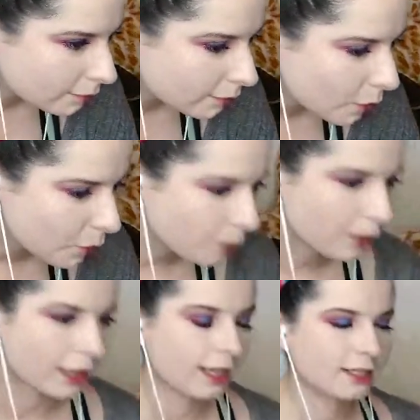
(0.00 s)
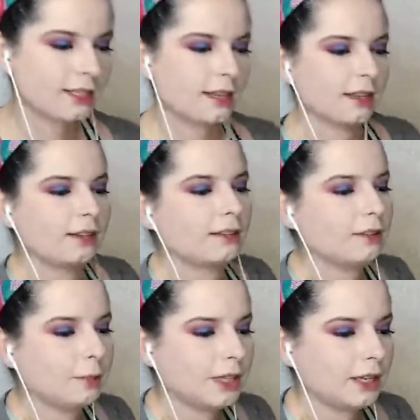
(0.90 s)
Oh, I can't see that. Oh
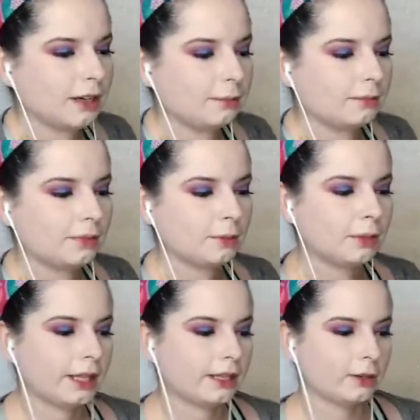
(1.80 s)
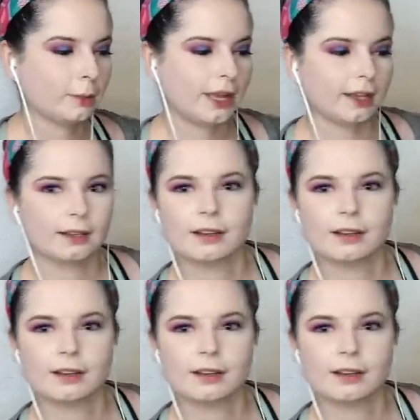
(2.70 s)
my god, I'm a blind little bat.